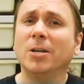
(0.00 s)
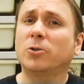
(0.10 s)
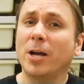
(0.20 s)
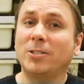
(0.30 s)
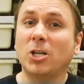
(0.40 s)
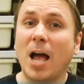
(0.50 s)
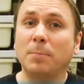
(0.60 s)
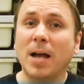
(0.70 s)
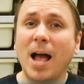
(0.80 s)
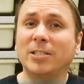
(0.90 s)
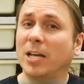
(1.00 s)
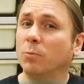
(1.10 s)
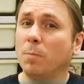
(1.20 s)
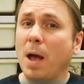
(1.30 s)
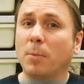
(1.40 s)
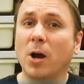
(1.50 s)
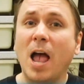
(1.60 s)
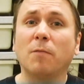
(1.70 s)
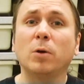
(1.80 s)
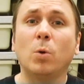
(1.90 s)
Great job, guys. And remember,
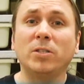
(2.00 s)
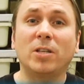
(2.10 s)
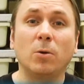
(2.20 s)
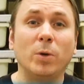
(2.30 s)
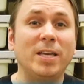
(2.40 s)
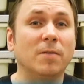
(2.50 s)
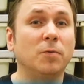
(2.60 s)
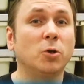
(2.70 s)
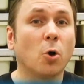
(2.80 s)
every Wednesday we give